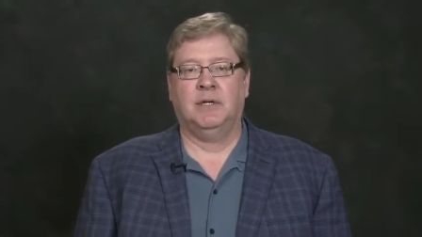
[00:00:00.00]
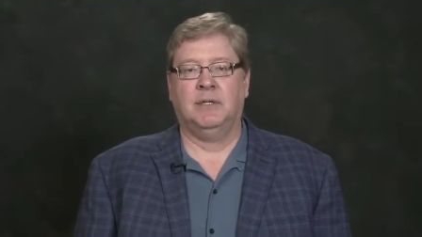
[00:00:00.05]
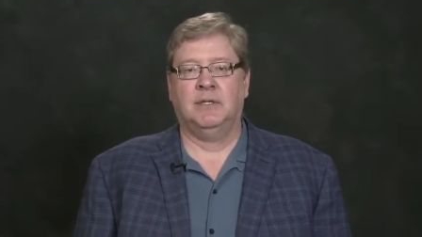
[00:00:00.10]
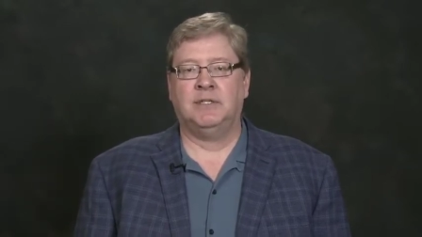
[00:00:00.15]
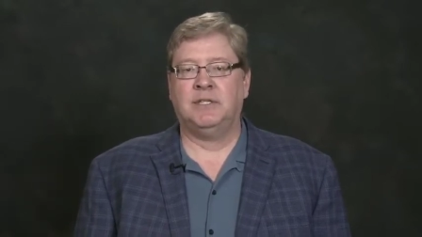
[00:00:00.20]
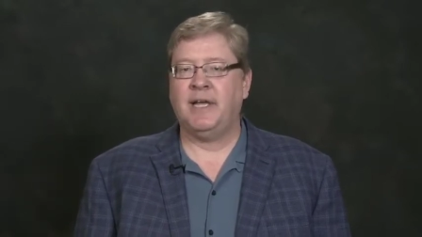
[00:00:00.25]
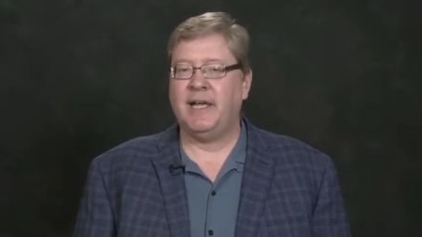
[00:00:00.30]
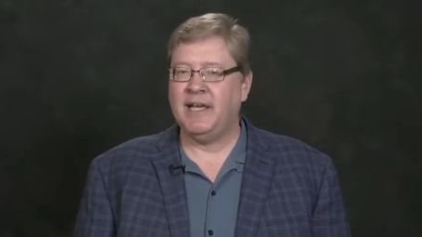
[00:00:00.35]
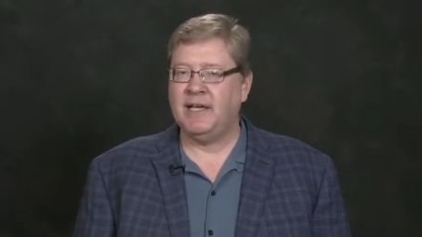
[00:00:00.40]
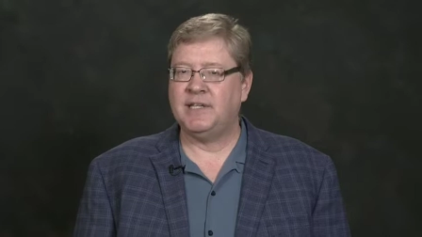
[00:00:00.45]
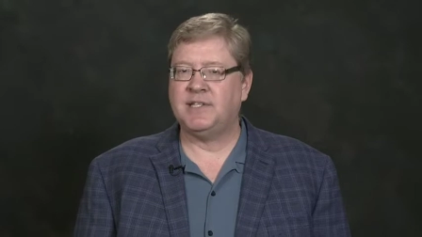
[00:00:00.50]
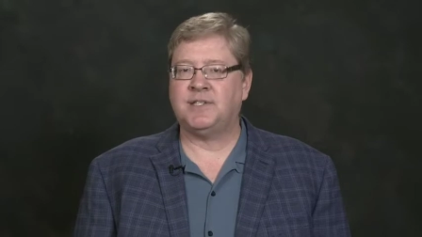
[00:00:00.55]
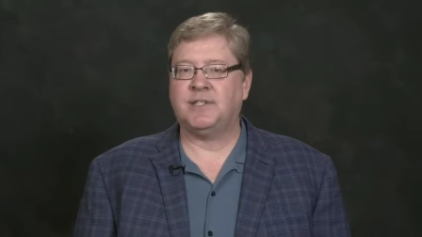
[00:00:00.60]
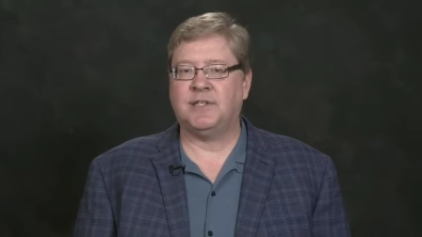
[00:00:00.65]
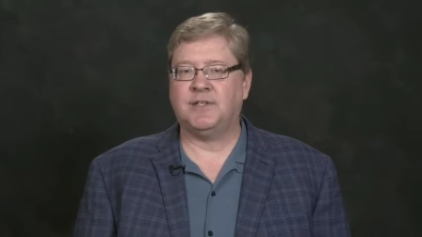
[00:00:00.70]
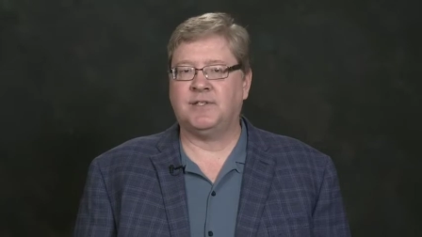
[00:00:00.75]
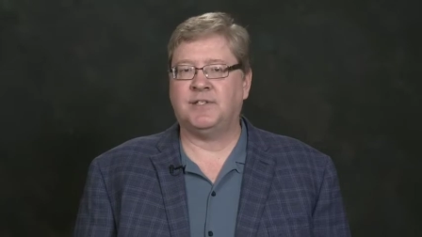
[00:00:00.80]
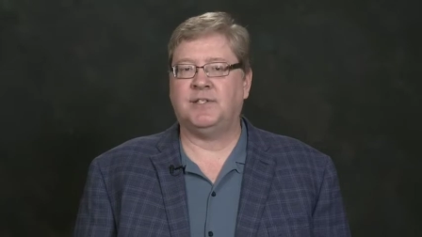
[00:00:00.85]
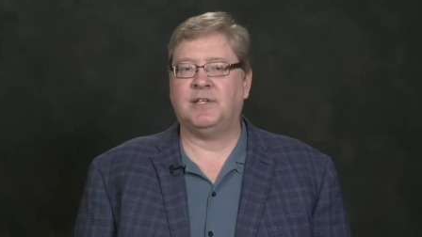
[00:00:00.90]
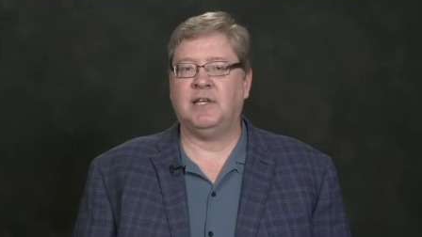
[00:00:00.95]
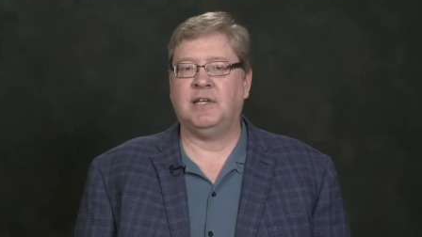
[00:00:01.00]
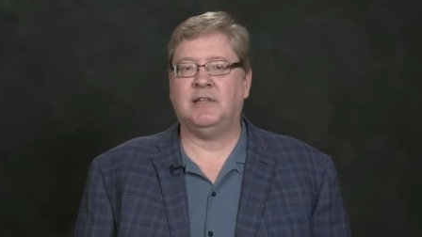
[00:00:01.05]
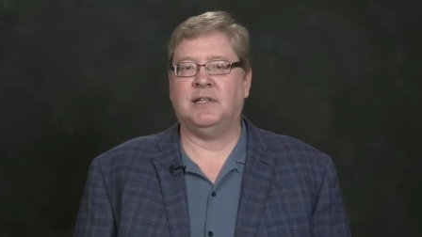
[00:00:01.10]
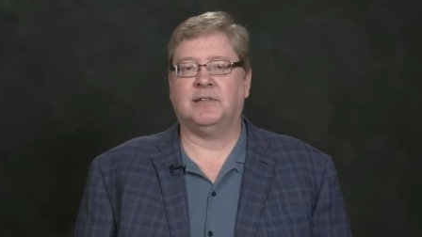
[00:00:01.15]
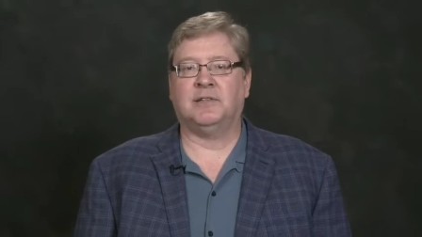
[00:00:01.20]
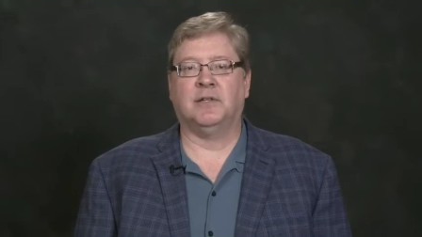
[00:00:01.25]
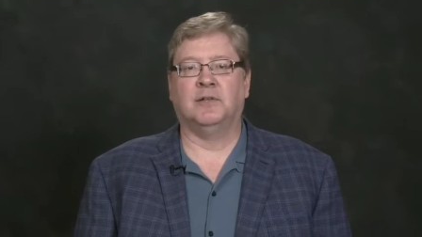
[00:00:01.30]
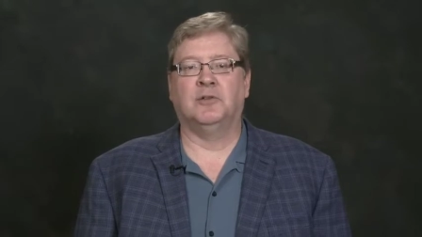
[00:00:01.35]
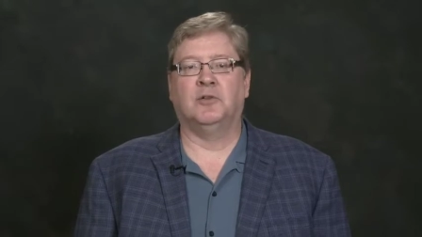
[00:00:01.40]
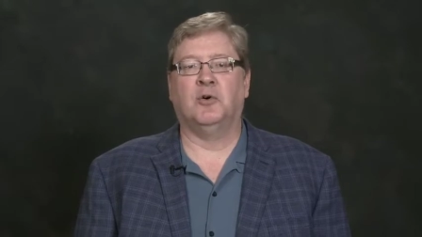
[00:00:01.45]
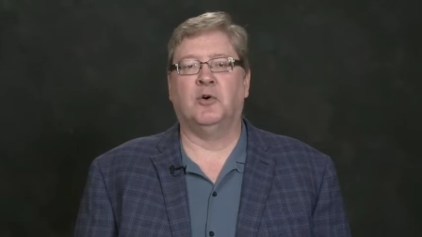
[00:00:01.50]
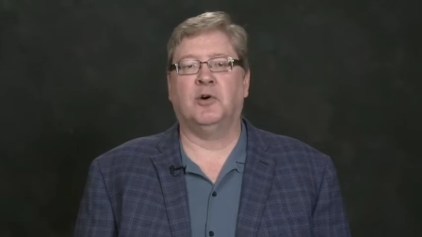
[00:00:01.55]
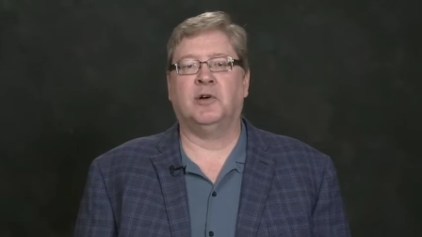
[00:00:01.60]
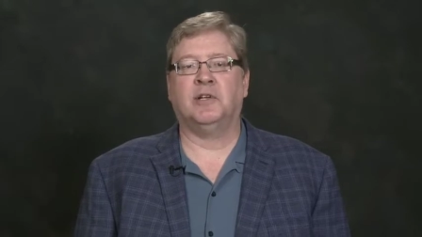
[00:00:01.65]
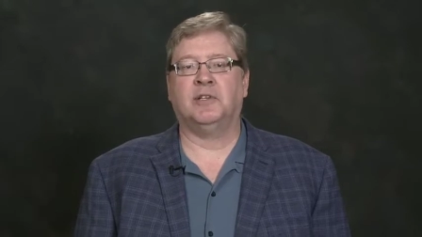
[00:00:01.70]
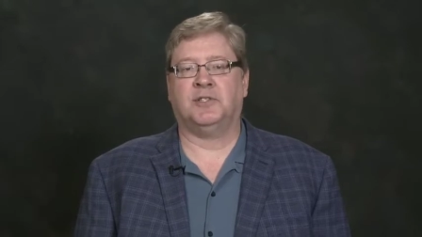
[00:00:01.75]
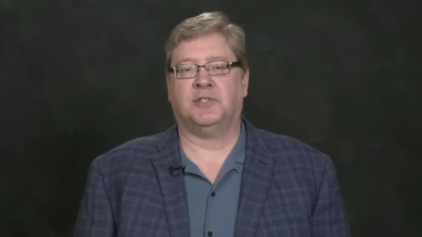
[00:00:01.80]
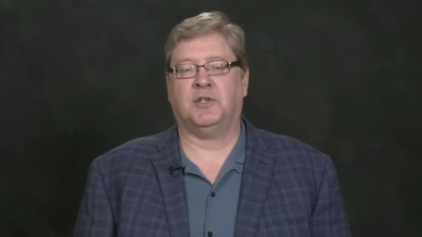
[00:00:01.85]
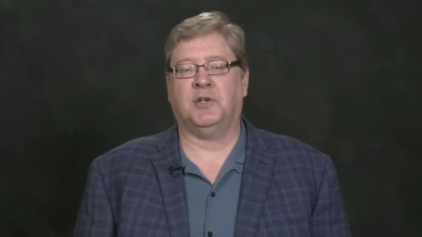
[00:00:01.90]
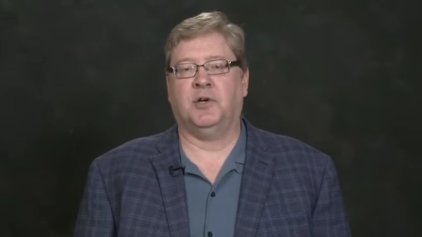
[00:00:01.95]
Taste and see that the Lord
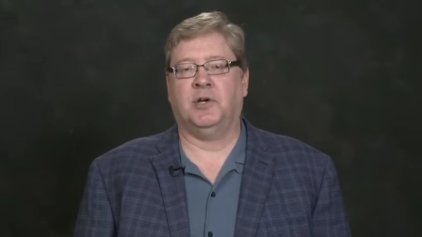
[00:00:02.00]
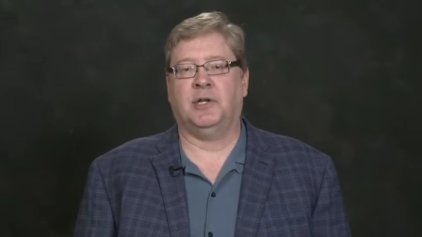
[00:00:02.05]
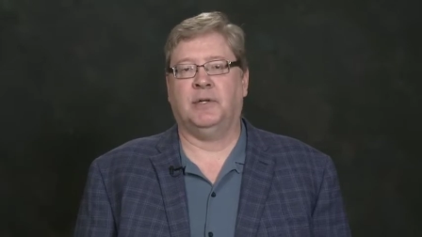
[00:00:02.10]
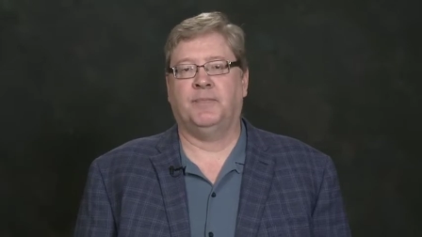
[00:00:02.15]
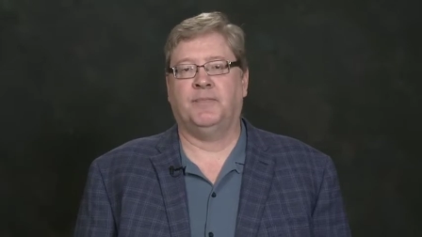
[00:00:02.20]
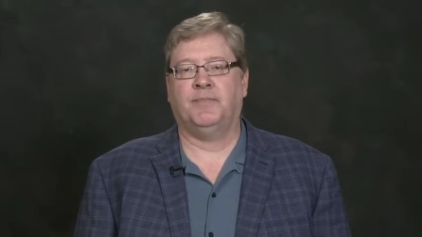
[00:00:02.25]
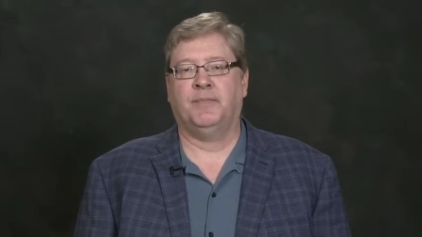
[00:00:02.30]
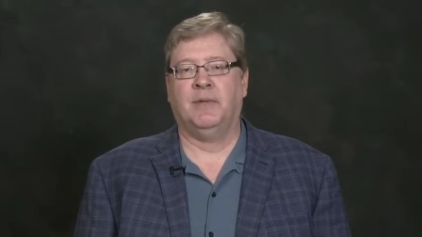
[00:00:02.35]
is good.